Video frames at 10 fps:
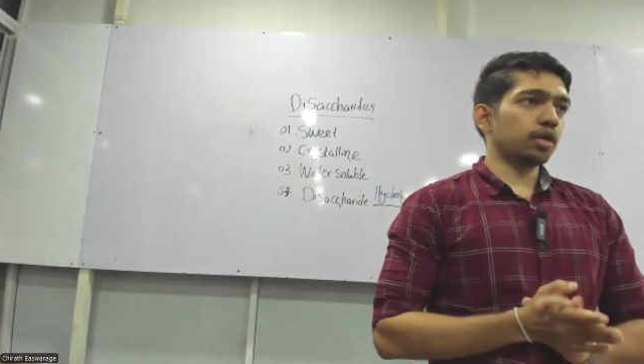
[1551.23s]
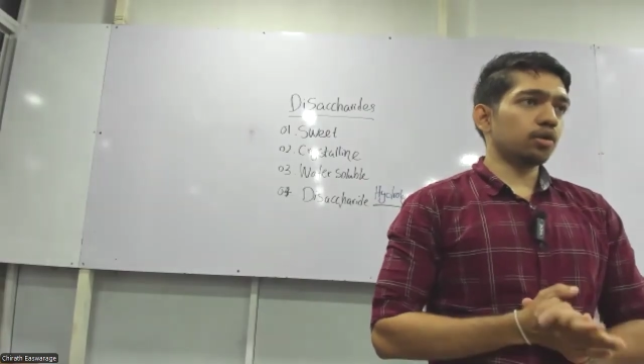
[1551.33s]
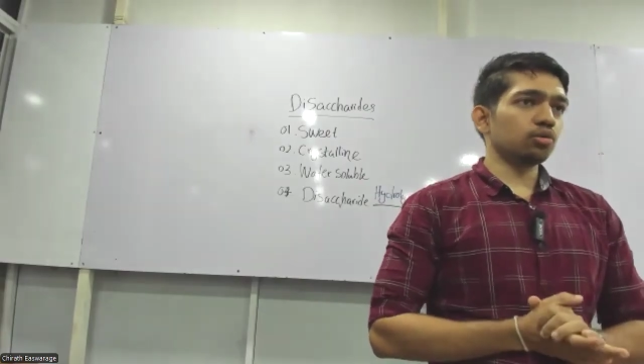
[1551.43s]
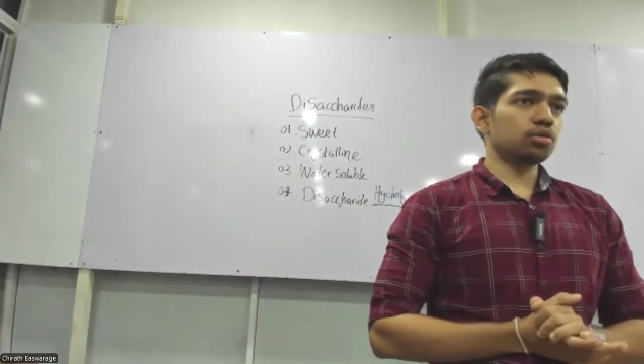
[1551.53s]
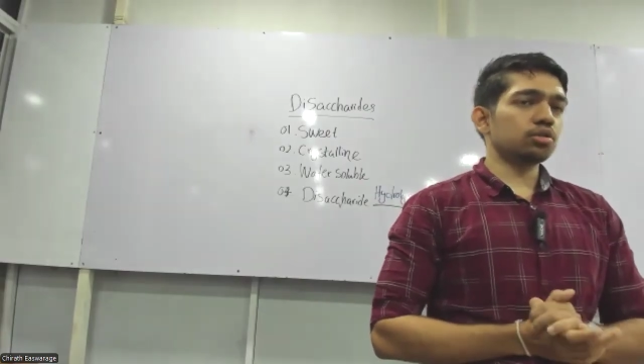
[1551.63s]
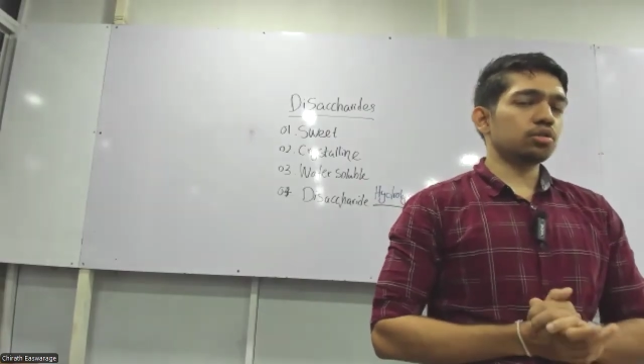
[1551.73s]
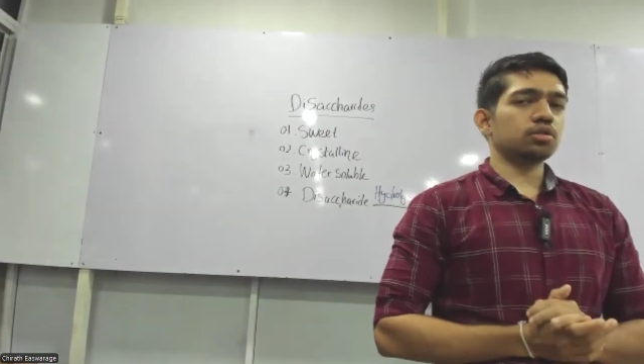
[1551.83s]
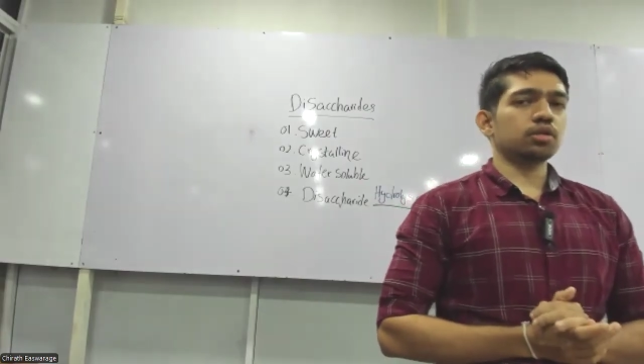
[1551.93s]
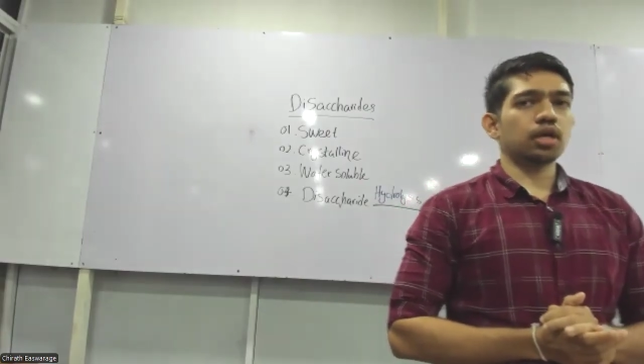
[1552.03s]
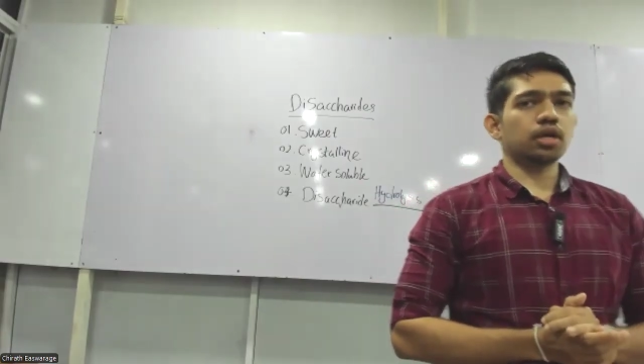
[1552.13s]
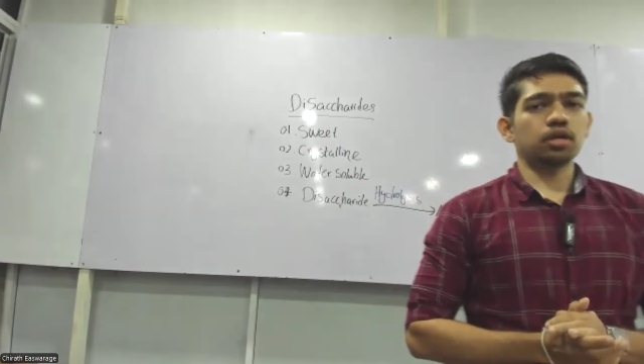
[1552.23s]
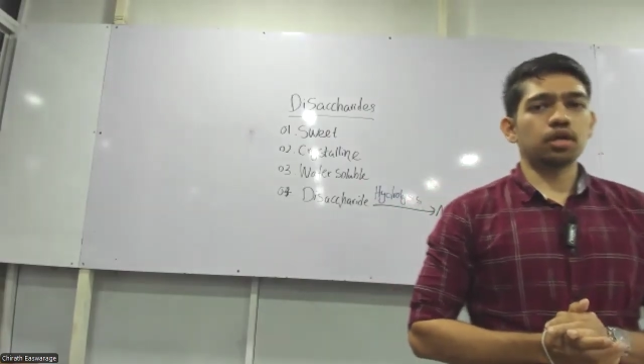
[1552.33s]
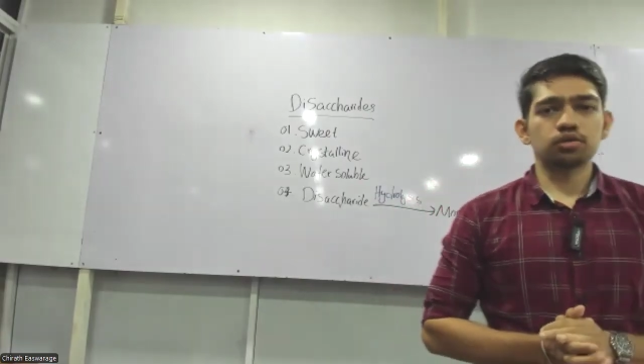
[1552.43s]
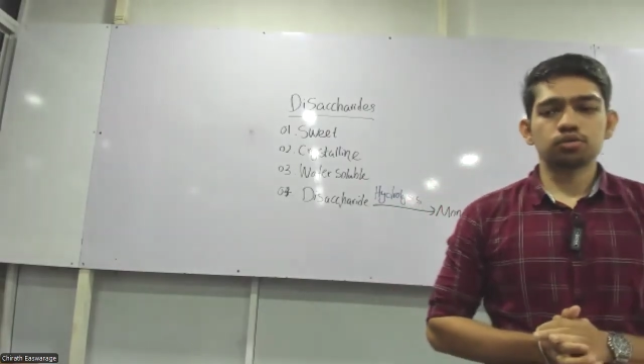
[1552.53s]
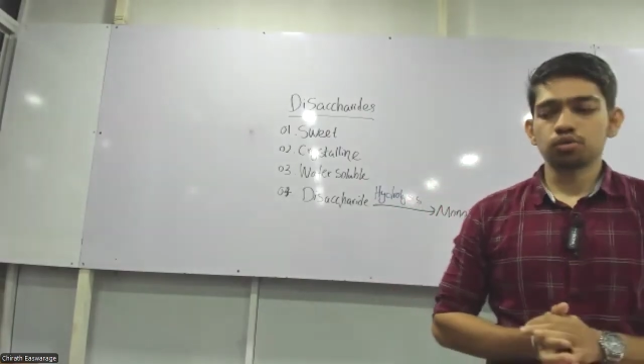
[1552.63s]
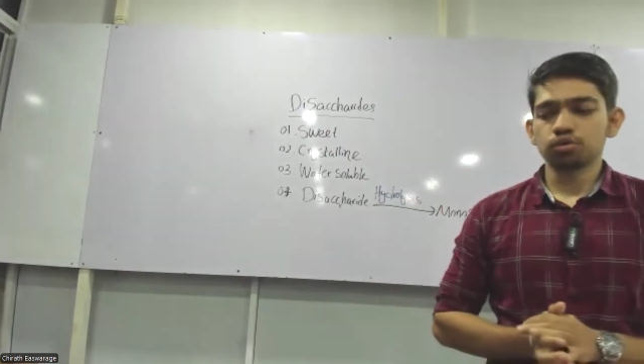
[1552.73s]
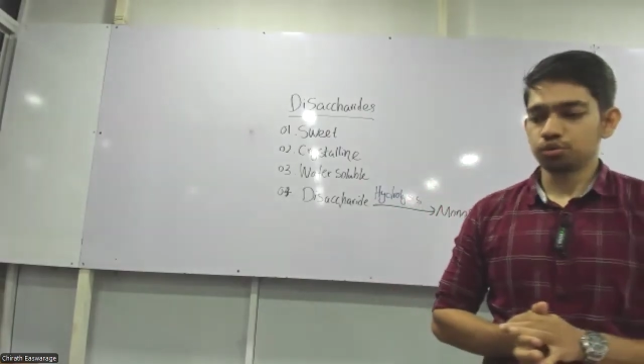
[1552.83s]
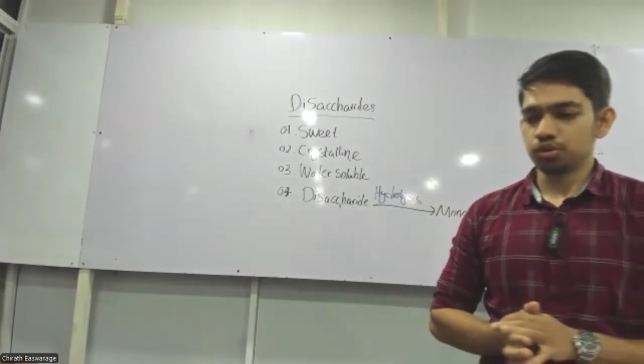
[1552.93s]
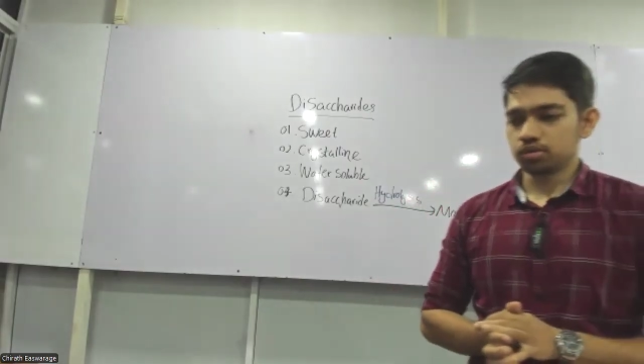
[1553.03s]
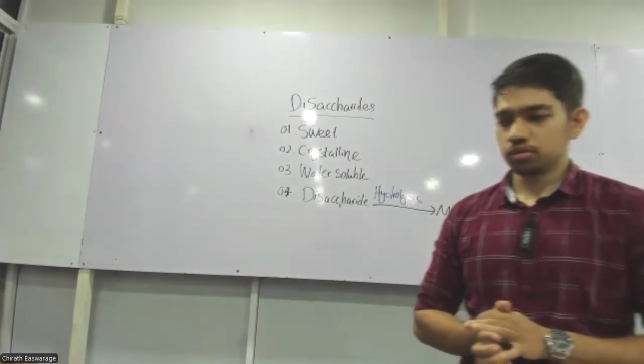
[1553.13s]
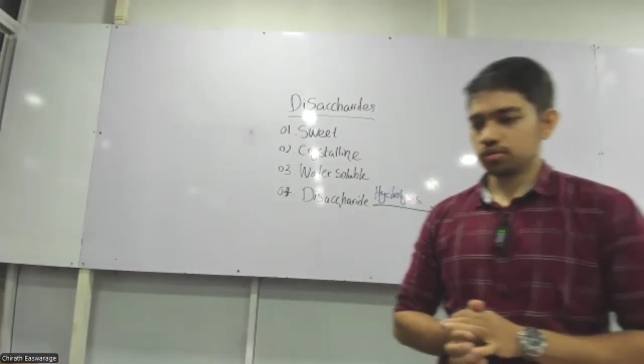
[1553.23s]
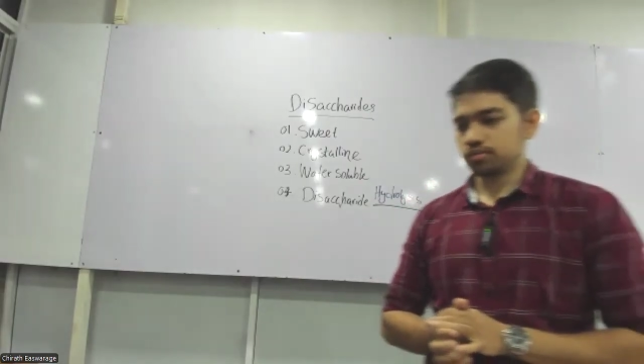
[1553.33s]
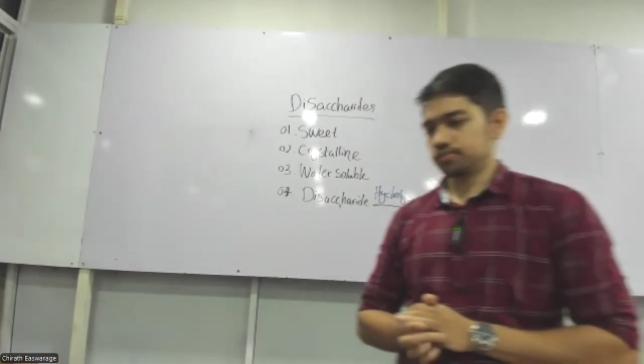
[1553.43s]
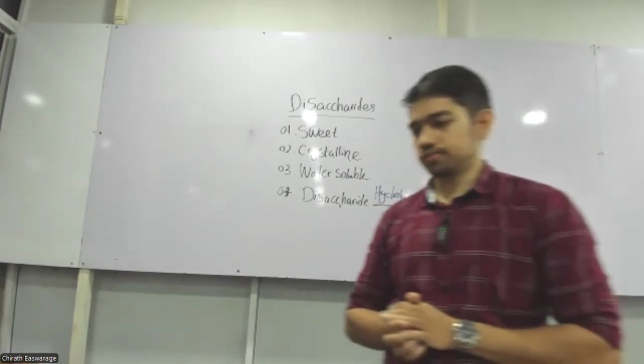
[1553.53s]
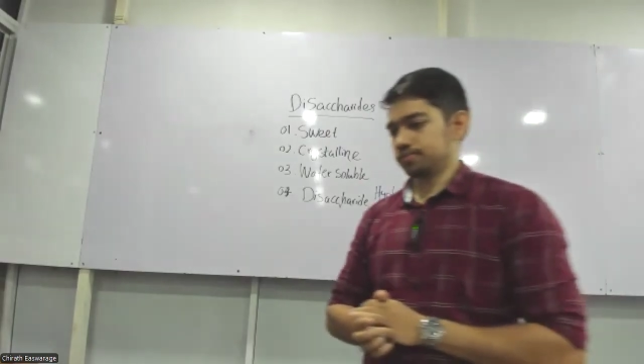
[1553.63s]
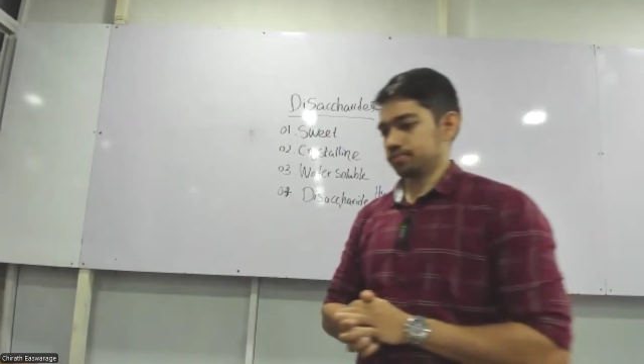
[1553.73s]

Pentose and hexose sugars.